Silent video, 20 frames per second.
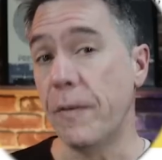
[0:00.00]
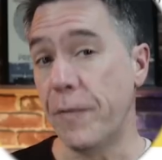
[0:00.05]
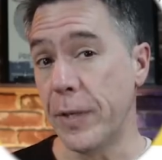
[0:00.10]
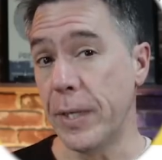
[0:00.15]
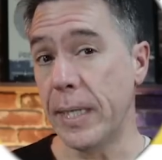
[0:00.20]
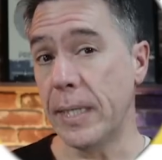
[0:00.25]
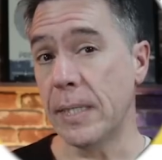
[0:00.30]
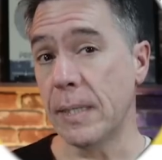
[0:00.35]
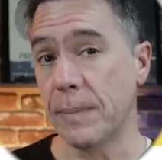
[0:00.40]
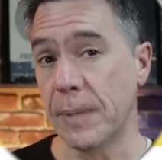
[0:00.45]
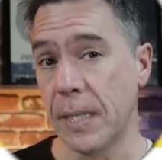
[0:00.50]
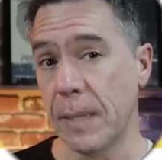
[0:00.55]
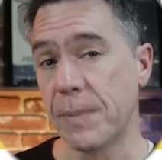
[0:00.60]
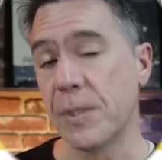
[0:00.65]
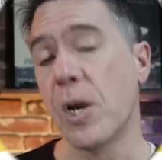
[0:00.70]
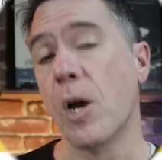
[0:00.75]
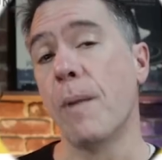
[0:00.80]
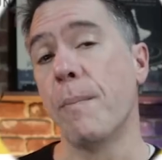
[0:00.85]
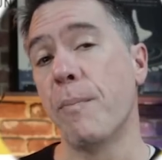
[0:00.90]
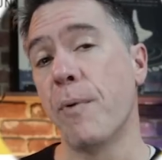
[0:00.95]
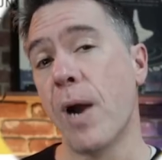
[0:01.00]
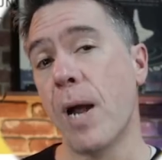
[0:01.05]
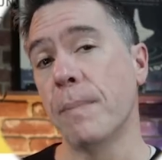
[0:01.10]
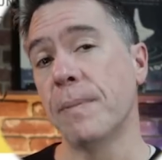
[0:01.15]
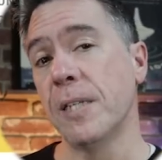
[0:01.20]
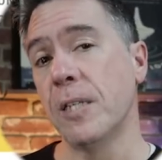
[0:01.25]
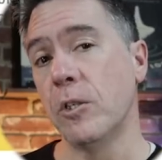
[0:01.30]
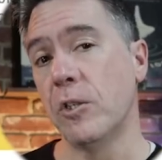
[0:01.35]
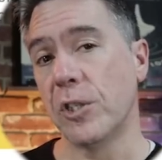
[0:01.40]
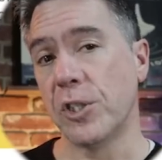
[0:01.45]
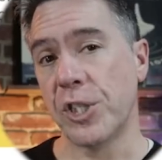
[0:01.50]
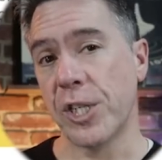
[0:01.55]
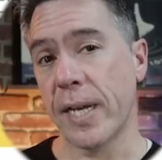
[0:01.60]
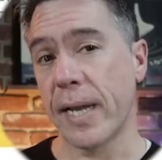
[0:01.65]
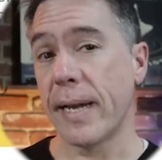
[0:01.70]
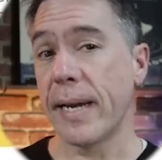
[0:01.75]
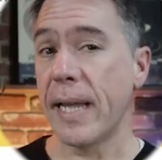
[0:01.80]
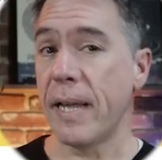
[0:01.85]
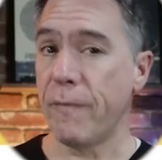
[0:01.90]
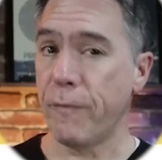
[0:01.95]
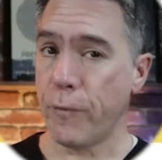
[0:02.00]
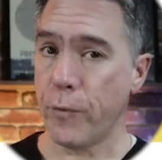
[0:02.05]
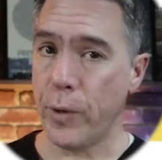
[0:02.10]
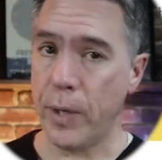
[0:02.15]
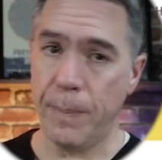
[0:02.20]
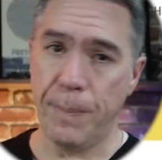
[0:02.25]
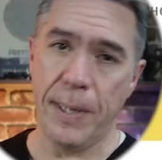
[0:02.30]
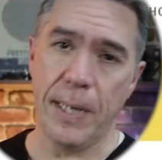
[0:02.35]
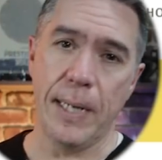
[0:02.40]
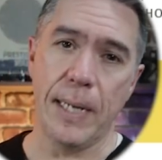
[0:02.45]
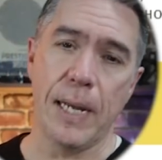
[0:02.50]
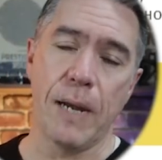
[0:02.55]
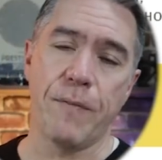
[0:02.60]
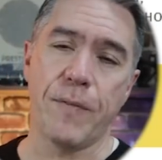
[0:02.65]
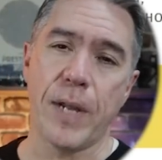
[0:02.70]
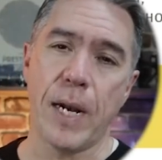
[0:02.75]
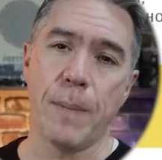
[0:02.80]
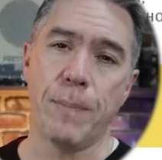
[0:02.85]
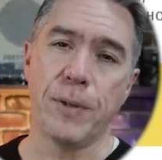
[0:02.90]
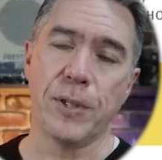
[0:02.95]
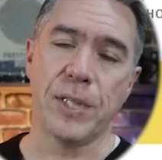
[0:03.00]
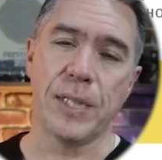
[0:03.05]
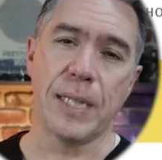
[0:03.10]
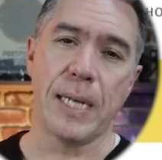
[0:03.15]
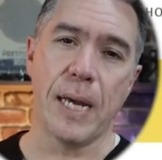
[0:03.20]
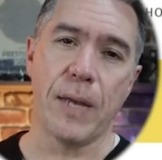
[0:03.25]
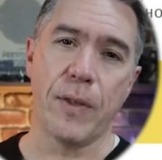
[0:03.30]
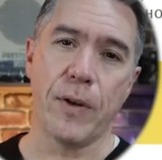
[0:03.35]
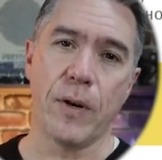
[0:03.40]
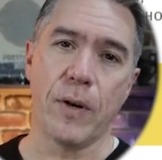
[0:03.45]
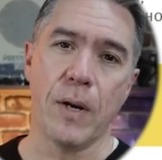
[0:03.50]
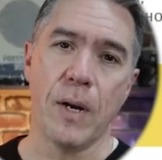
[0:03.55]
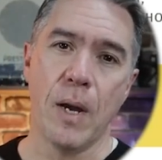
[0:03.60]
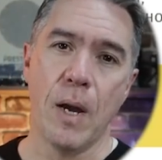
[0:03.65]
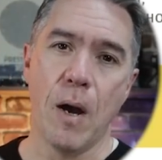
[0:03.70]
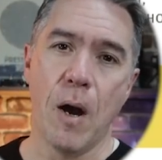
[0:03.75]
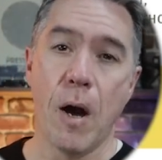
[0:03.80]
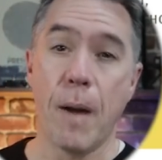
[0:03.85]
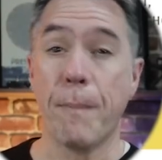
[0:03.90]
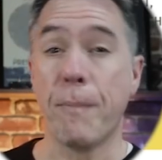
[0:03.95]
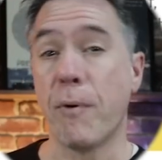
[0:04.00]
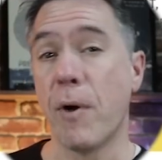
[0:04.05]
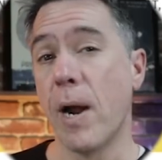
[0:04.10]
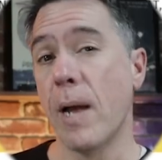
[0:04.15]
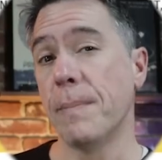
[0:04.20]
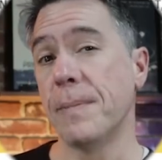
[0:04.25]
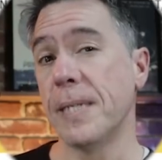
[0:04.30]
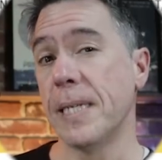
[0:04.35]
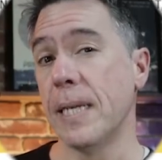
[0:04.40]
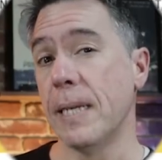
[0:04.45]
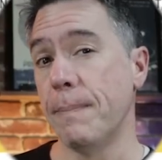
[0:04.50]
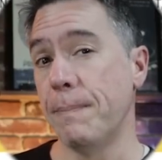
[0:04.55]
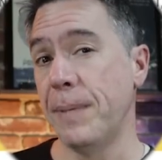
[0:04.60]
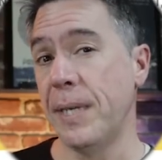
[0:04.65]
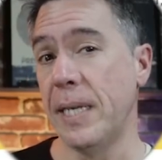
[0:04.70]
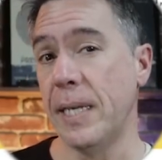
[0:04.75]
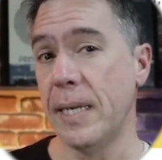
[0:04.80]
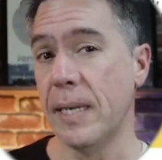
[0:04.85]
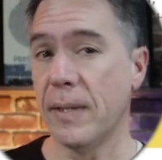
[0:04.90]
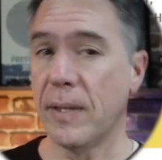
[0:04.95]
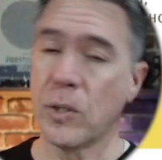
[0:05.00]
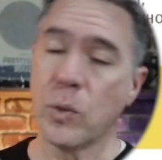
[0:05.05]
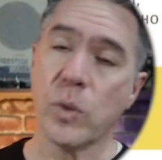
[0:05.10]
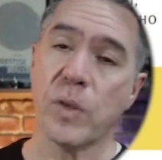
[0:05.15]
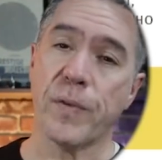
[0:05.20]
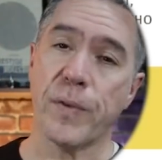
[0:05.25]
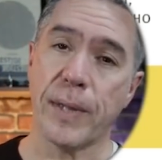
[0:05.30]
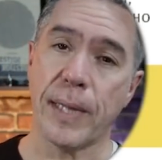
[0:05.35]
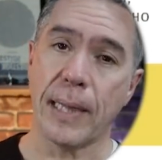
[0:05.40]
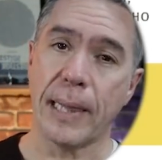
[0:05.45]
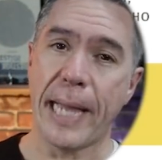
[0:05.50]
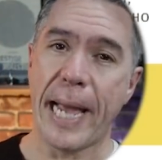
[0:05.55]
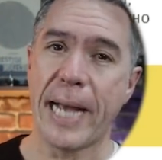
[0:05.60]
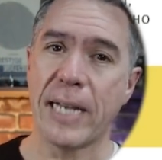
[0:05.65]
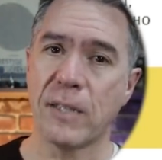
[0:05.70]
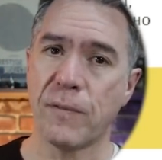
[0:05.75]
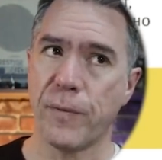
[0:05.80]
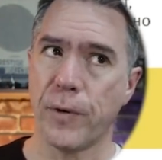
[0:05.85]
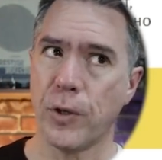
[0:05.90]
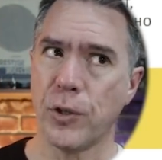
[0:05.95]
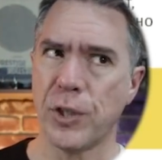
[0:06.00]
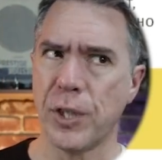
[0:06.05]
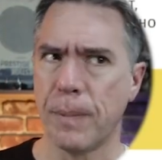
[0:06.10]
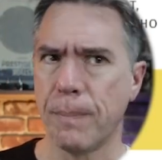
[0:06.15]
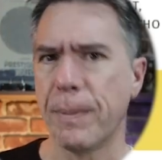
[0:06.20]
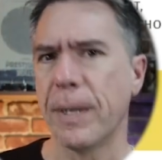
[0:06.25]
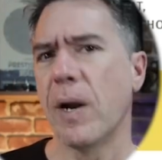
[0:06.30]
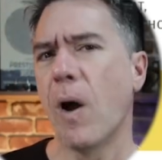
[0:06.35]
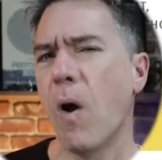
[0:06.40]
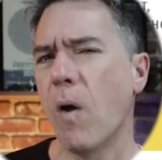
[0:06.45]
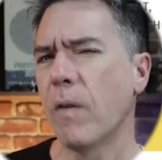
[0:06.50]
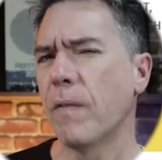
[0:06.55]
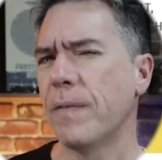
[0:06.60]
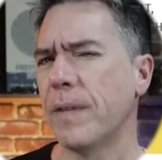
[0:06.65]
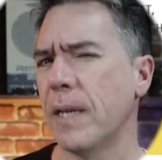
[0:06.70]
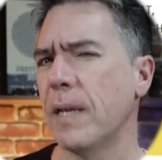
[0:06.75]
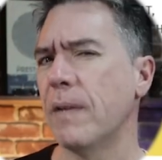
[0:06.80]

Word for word: If you need some tips on prompting, you can check out a free PDF that I put together on prompting in Pika. This was for the last version, but all of